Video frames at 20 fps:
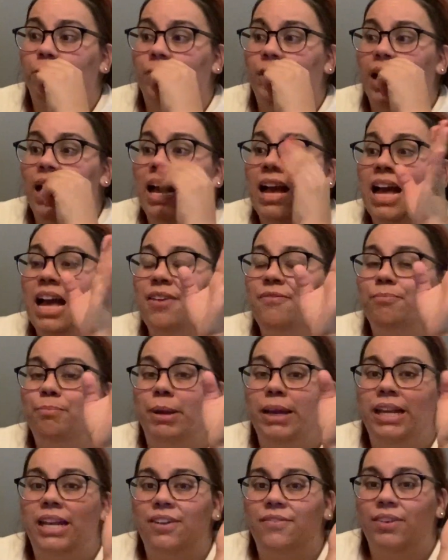have
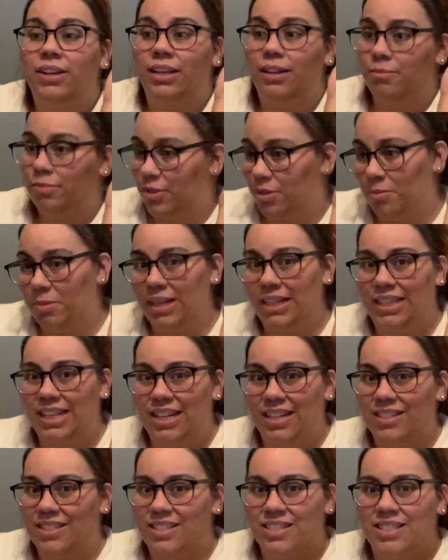been giving them some
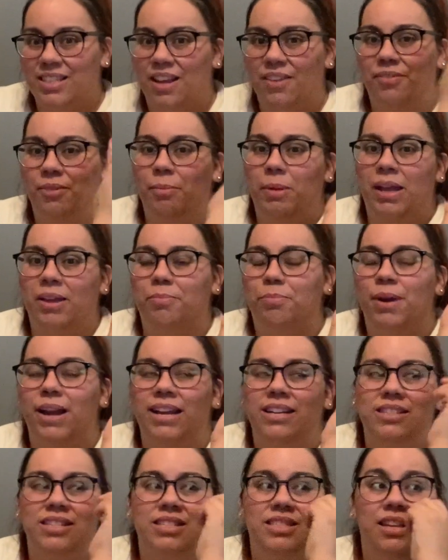ideas and stuff about, like,
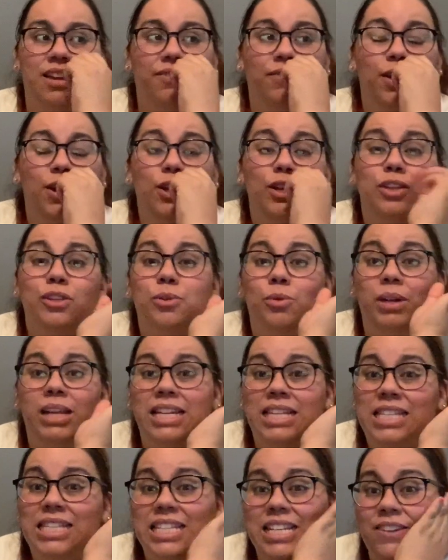pranks and stuff. So
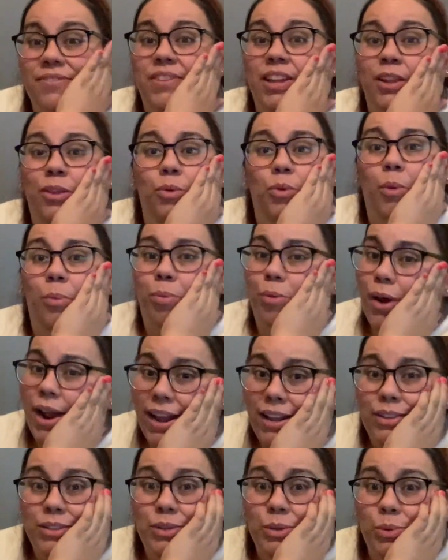let's see if they do a
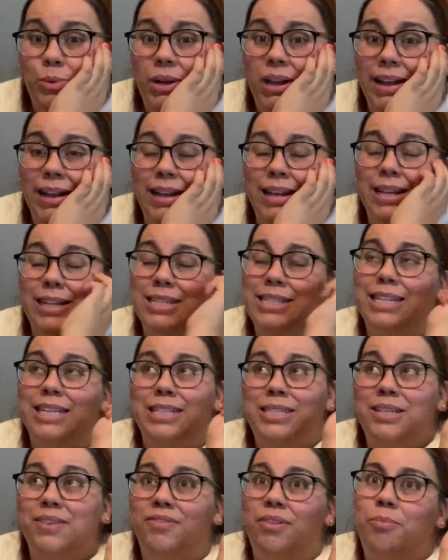prank soon, guys. Let's
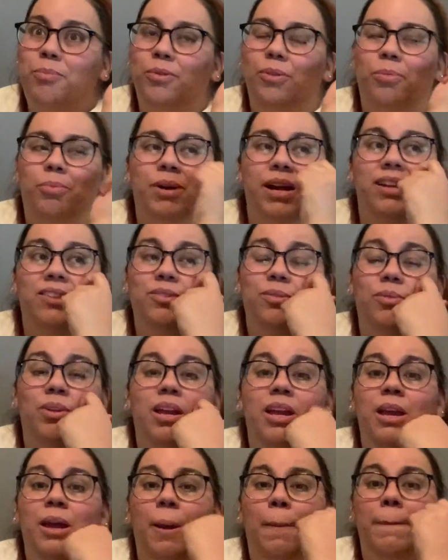see if they do a prank soon.
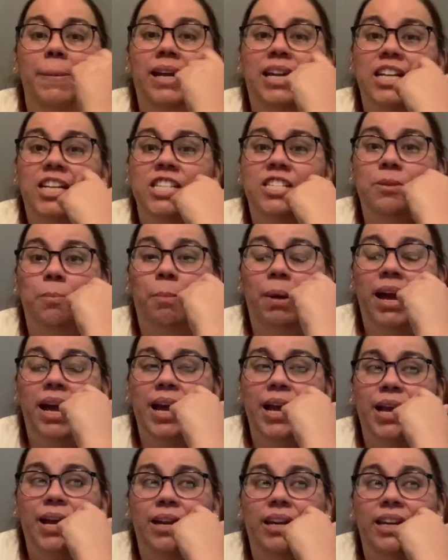Because my